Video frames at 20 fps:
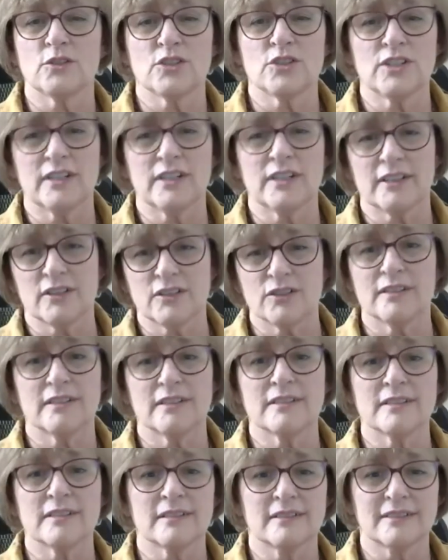she can do
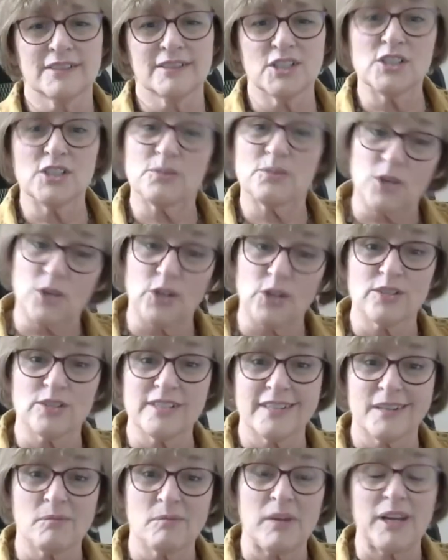this. She's
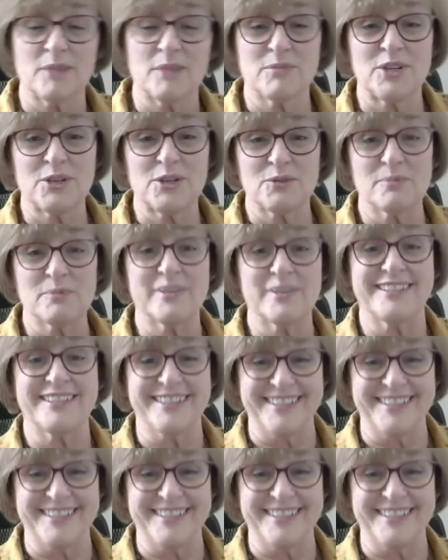cursing me, I know, but